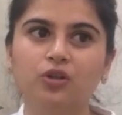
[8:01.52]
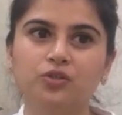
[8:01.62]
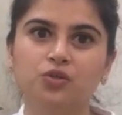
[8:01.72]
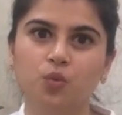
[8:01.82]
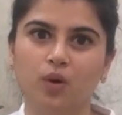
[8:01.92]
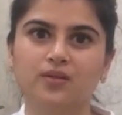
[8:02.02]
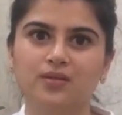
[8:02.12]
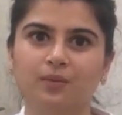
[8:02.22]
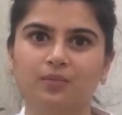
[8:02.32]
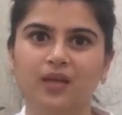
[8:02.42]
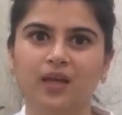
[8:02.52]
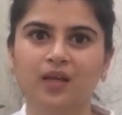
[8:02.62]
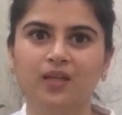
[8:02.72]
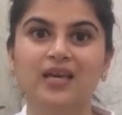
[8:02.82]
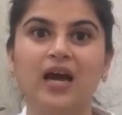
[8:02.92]
that you want
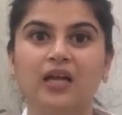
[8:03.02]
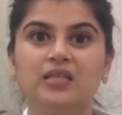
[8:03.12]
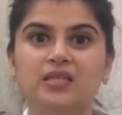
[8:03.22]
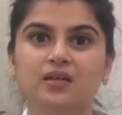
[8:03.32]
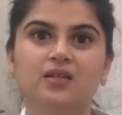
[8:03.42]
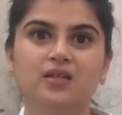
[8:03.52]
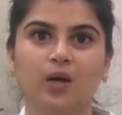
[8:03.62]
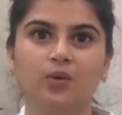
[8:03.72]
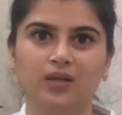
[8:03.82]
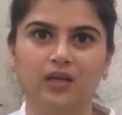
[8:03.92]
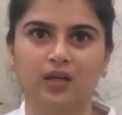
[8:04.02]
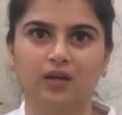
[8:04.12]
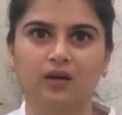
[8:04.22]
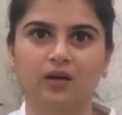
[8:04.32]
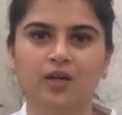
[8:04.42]
something, the answer is loud and clear.